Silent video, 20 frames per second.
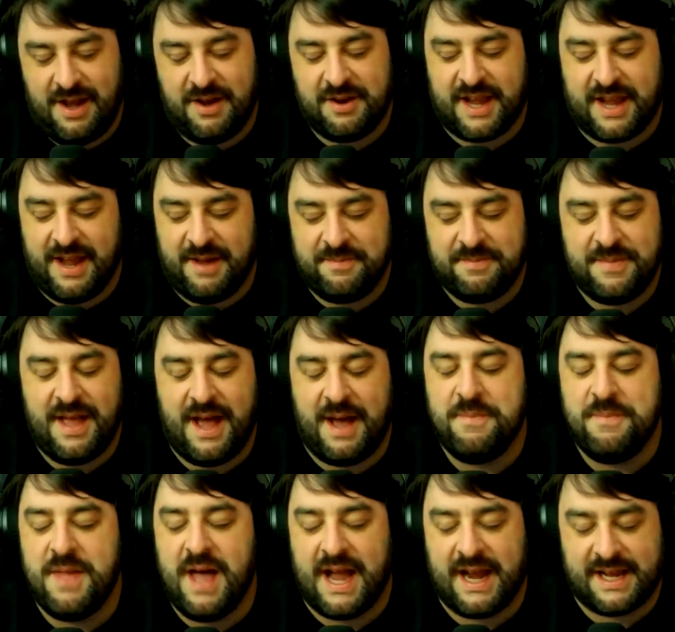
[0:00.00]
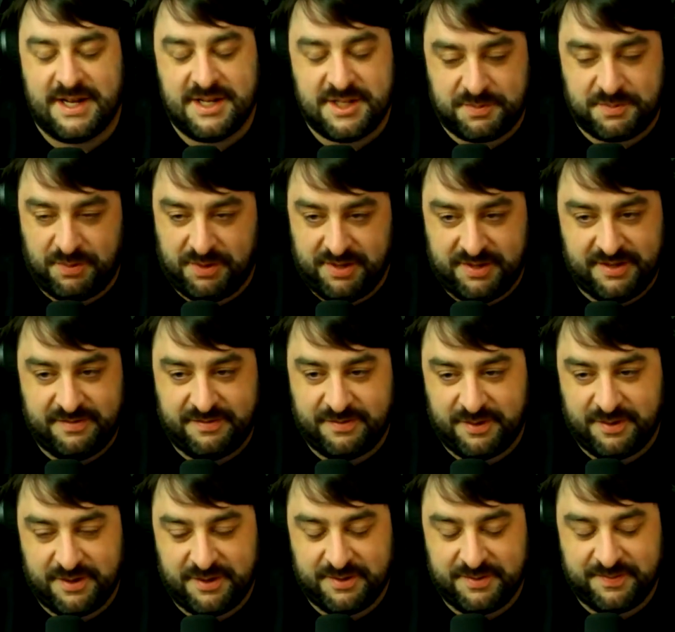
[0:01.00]
Okay, I'm not going to spoil it
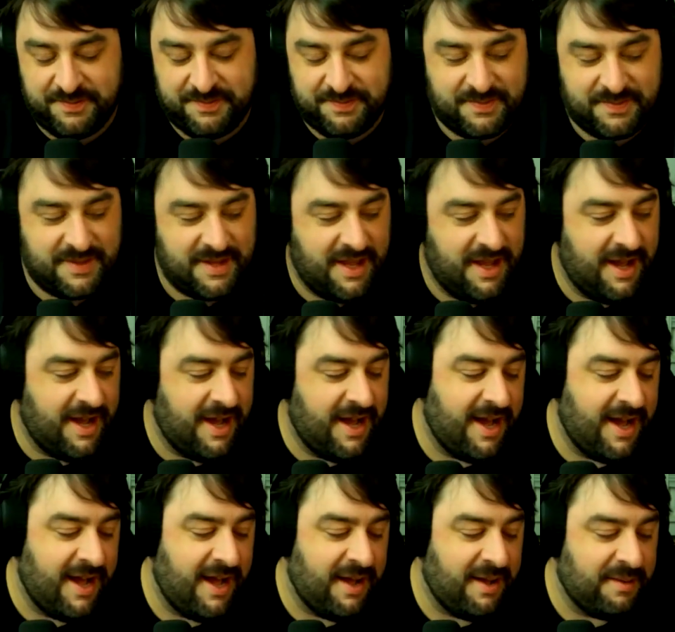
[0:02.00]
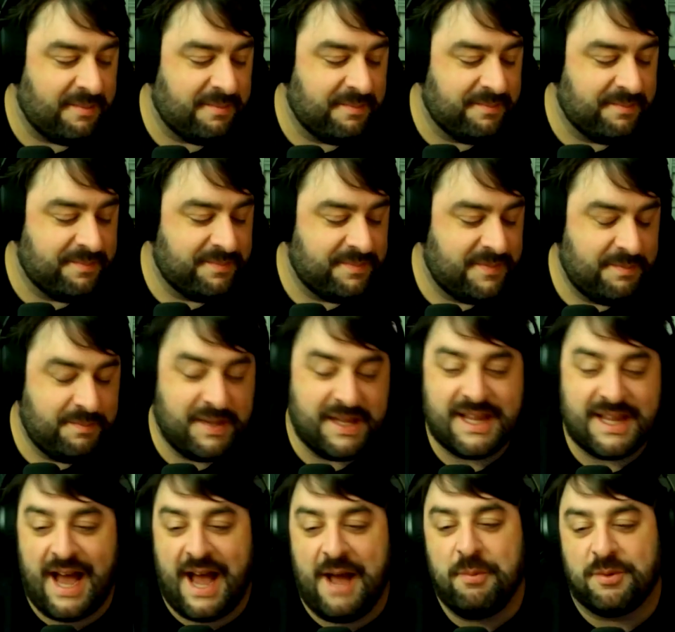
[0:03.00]
for you.
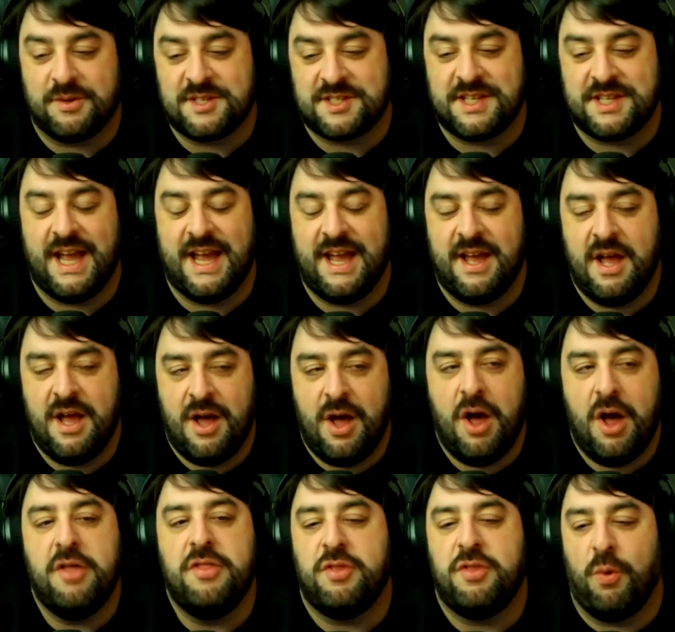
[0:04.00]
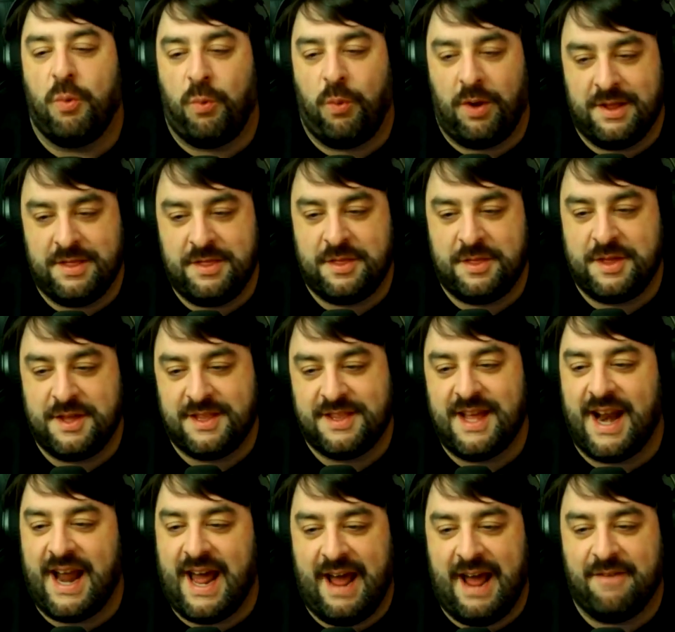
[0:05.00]
Because I will say the one thing
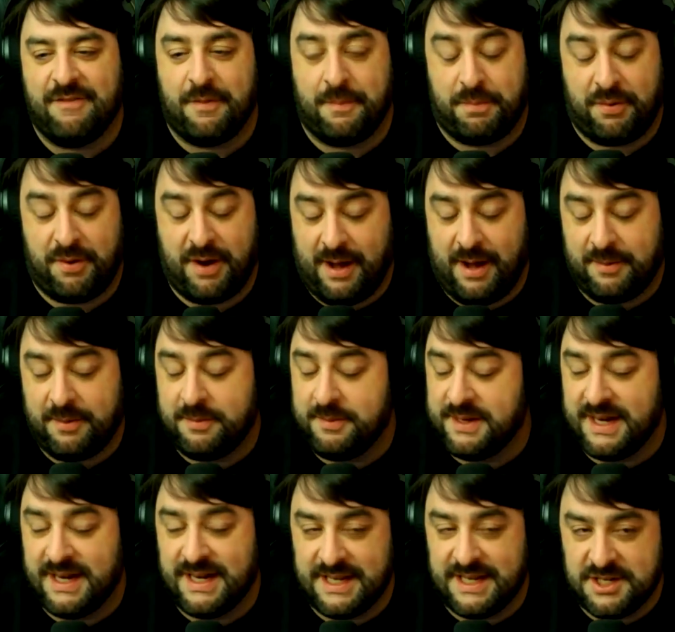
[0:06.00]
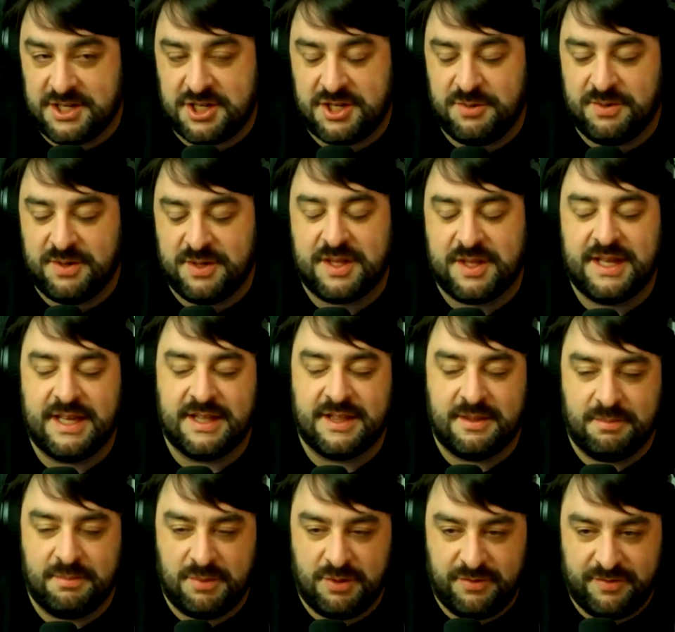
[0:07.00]
that I have a problem and an issue with
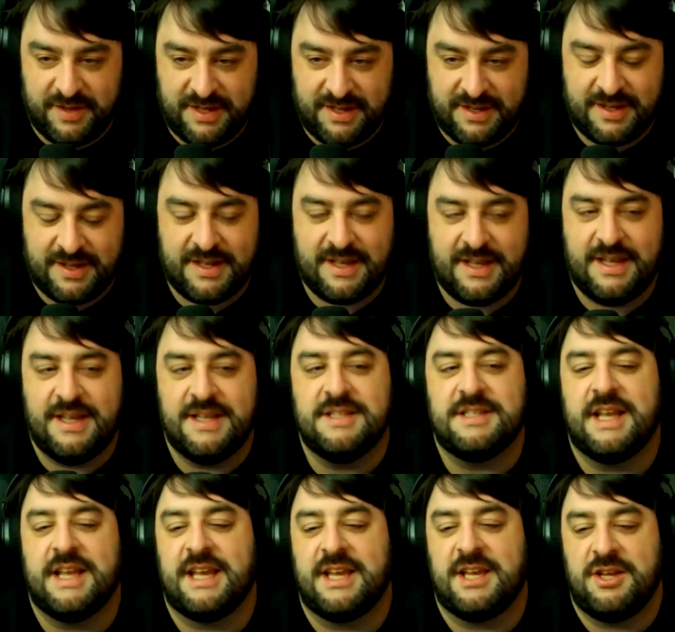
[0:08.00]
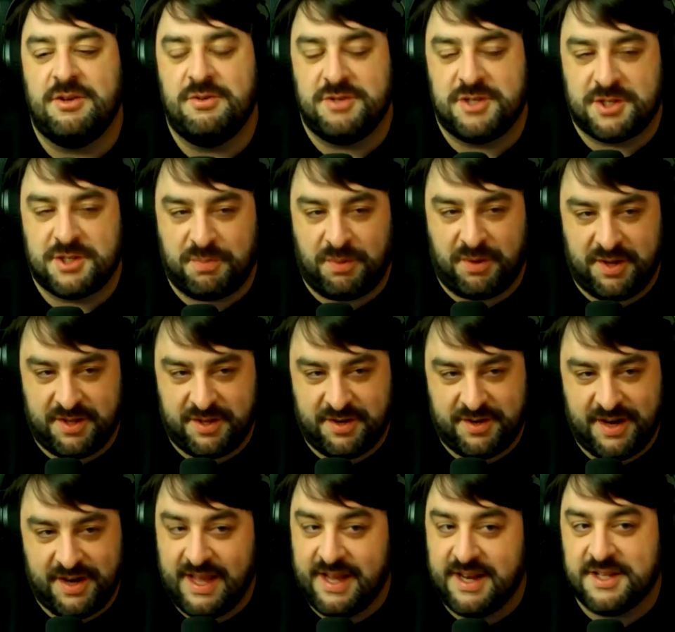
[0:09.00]
in the movie is a huge
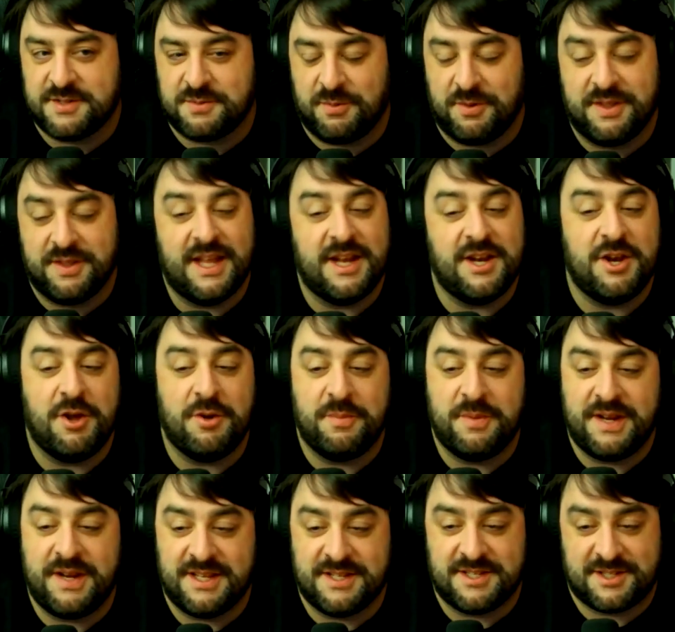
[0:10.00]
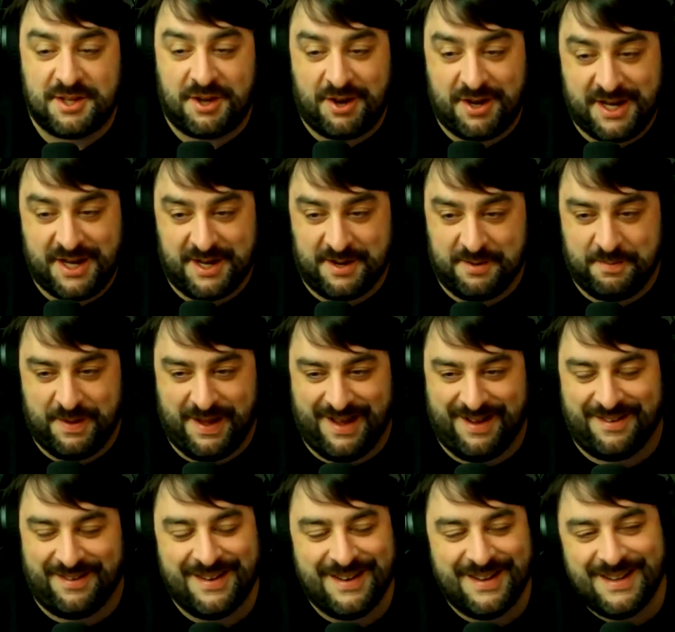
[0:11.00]
spoiler, and it's one that nobody is talking
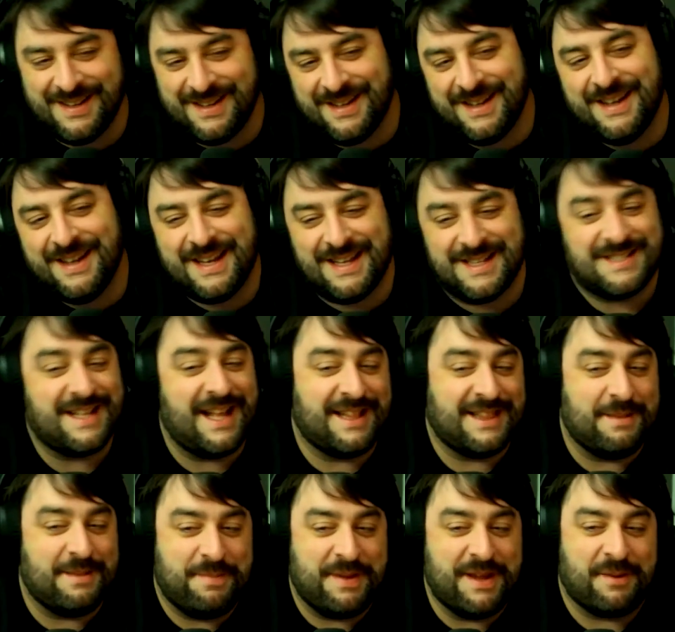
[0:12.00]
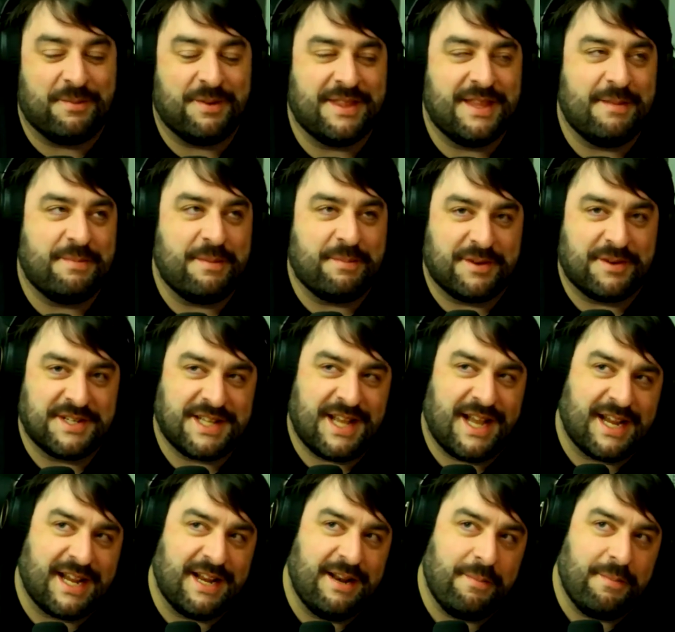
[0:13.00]
about. It's not the big one that people are
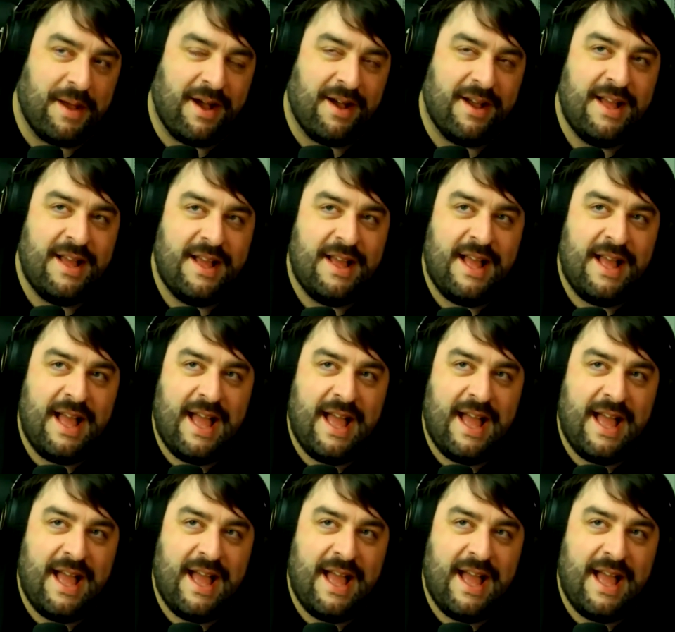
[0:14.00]
talking about.